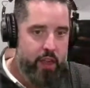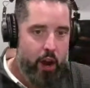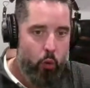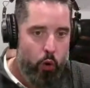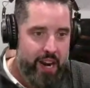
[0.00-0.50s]

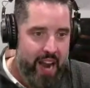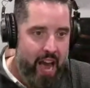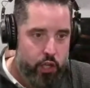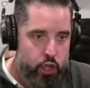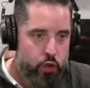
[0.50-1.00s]
"There were
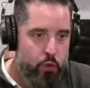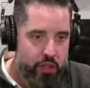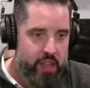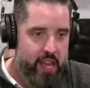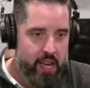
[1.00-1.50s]
not
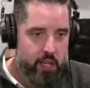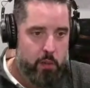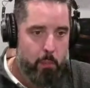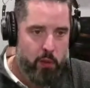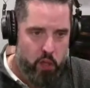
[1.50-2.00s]
two
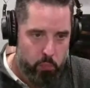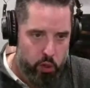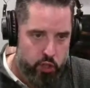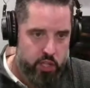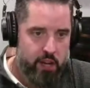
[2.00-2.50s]
things, but the
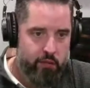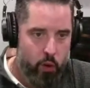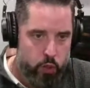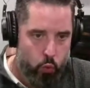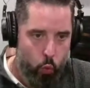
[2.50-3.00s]

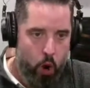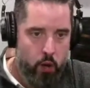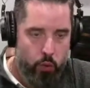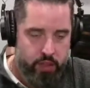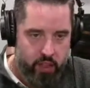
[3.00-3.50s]
perceiver was
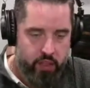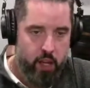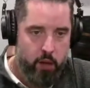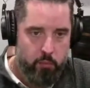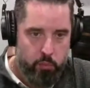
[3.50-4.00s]
one with the
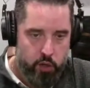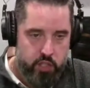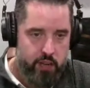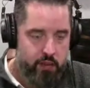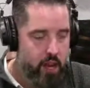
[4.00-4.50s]
thing
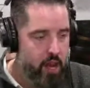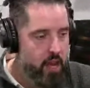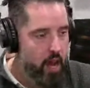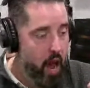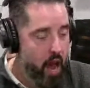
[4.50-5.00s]
perceived."
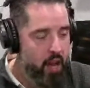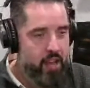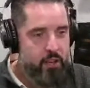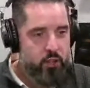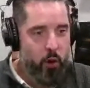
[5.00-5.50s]

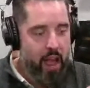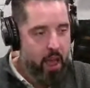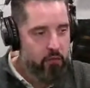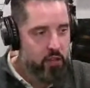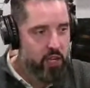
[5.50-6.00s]
So
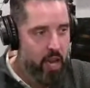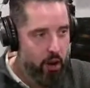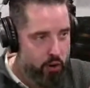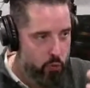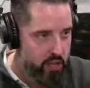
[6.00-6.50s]
I had this
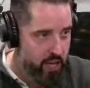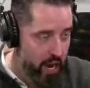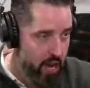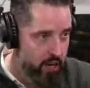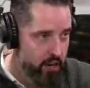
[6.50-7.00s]
encounter
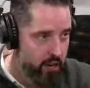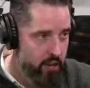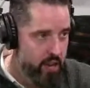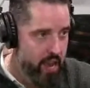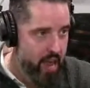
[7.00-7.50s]
with God,
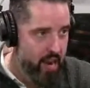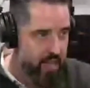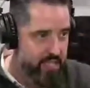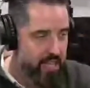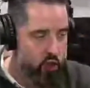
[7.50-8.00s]
and
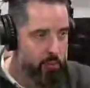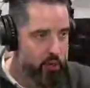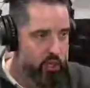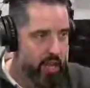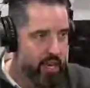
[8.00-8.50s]
it's not so
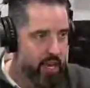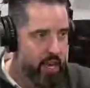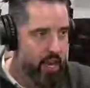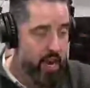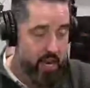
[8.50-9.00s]
much
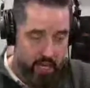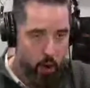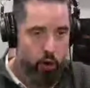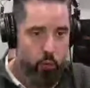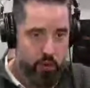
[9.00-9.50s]
like an
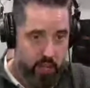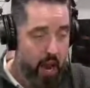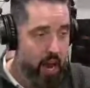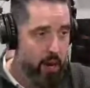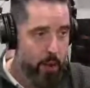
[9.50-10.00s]
encounter
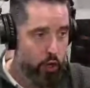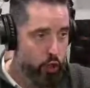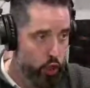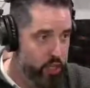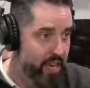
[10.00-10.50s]
with God. I'm
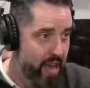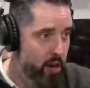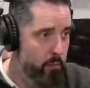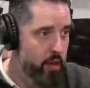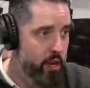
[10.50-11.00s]
not
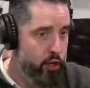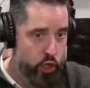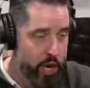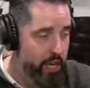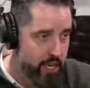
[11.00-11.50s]
looking at him
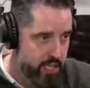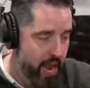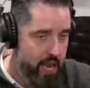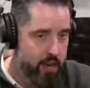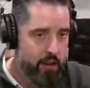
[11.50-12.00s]
and shaking
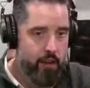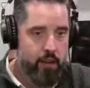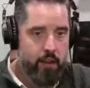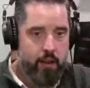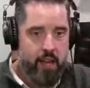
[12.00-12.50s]
his hand.